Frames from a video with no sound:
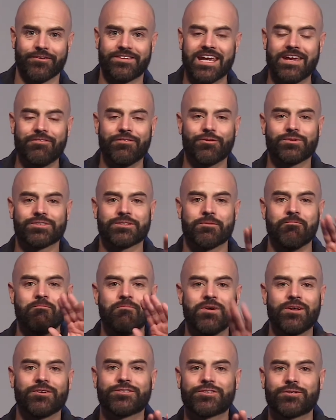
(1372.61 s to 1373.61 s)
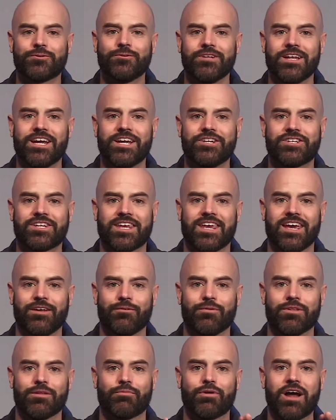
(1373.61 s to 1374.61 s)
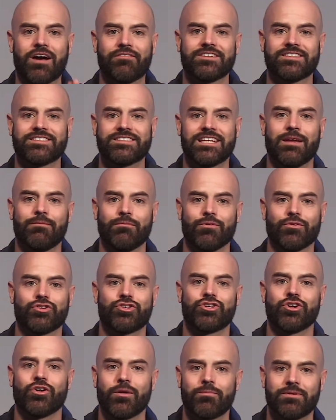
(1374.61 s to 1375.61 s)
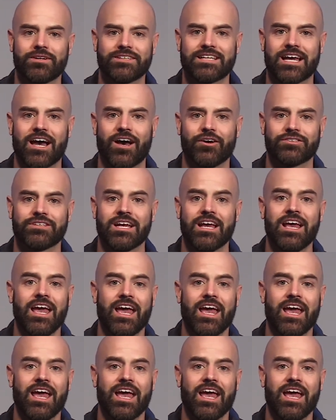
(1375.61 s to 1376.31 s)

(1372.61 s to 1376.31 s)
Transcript: David was a middle school-aged kid when the prophet Samuel showed up at his house